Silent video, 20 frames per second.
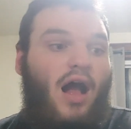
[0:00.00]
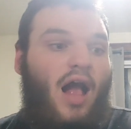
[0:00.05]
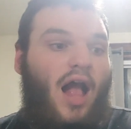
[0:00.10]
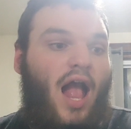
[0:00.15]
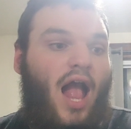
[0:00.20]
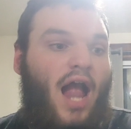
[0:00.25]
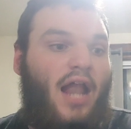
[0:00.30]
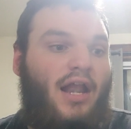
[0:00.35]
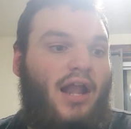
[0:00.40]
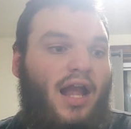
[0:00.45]

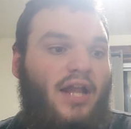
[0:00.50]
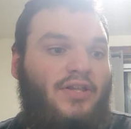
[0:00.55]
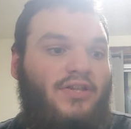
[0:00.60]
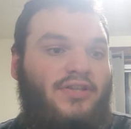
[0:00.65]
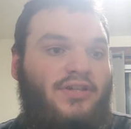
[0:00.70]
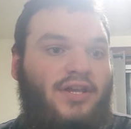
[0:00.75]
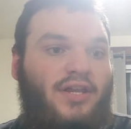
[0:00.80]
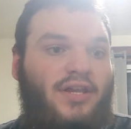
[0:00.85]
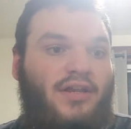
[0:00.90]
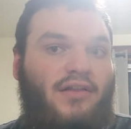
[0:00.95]
And I
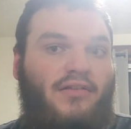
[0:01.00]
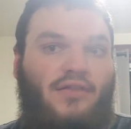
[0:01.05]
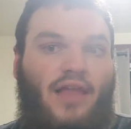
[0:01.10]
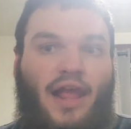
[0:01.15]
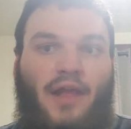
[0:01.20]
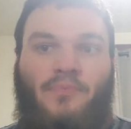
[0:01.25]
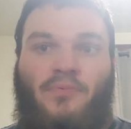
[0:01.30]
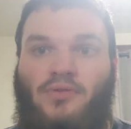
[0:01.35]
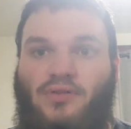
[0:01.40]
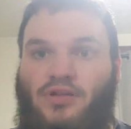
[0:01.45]
did
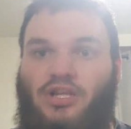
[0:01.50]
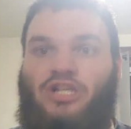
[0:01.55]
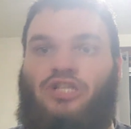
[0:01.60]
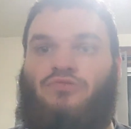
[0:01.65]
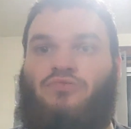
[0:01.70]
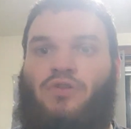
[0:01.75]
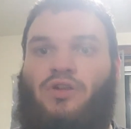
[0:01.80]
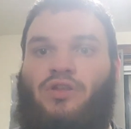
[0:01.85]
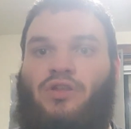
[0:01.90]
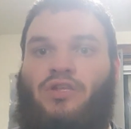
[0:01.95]
label each
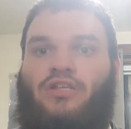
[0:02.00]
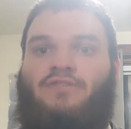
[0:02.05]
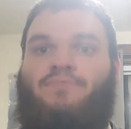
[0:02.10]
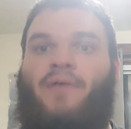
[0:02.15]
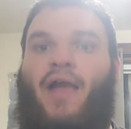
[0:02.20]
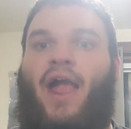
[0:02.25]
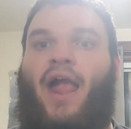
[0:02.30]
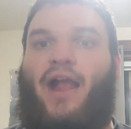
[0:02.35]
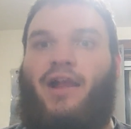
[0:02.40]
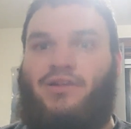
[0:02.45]
one of these
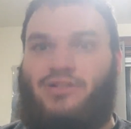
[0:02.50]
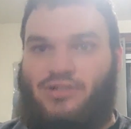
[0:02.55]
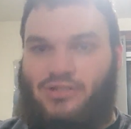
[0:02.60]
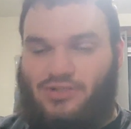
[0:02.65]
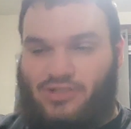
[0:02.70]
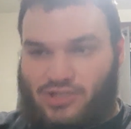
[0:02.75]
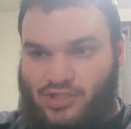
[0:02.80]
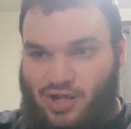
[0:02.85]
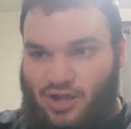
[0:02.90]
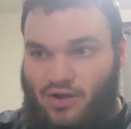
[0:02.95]
bags.
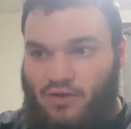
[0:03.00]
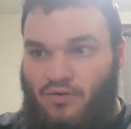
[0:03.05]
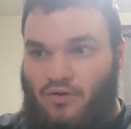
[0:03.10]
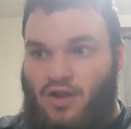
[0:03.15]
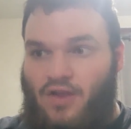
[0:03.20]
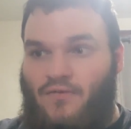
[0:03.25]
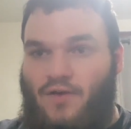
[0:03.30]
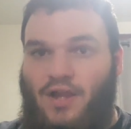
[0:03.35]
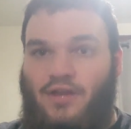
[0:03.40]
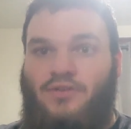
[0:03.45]
So
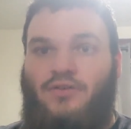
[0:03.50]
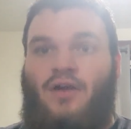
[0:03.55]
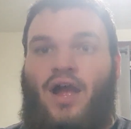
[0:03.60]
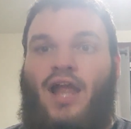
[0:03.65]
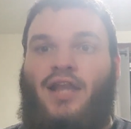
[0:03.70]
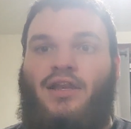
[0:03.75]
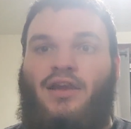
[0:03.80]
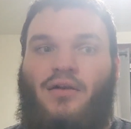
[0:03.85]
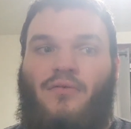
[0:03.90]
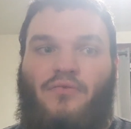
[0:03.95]
if I do
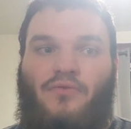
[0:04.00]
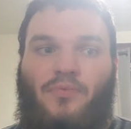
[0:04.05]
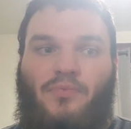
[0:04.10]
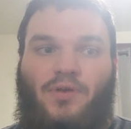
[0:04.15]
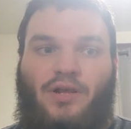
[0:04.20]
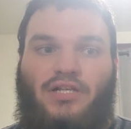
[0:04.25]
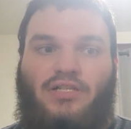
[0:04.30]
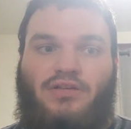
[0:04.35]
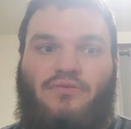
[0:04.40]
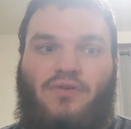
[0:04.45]
end up
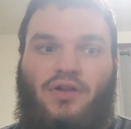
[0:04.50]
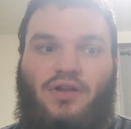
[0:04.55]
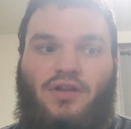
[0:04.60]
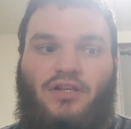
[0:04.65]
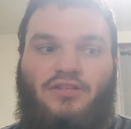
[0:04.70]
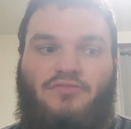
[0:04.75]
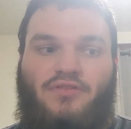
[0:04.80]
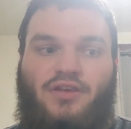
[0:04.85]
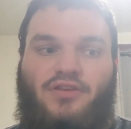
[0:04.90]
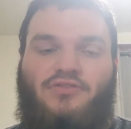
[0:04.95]
replacing one of
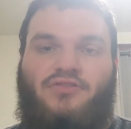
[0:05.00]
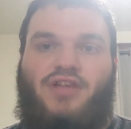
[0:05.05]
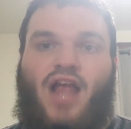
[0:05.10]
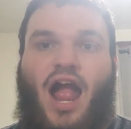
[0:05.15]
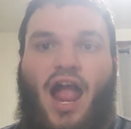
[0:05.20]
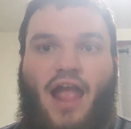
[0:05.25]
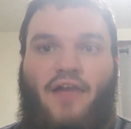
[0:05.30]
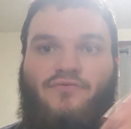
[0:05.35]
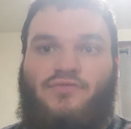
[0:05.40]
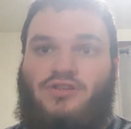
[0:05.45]
these figures,
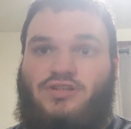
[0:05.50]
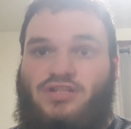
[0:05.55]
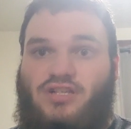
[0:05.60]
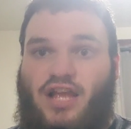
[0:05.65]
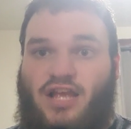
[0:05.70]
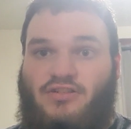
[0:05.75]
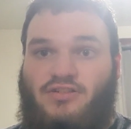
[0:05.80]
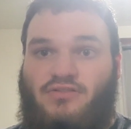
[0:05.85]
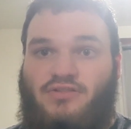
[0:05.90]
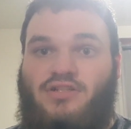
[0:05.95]
I have
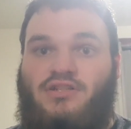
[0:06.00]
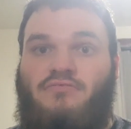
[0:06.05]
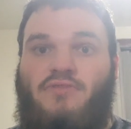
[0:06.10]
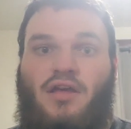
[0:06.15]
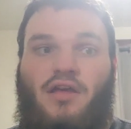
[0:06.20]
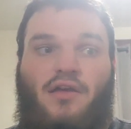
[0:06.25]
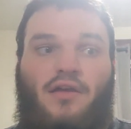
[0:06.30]
accessories.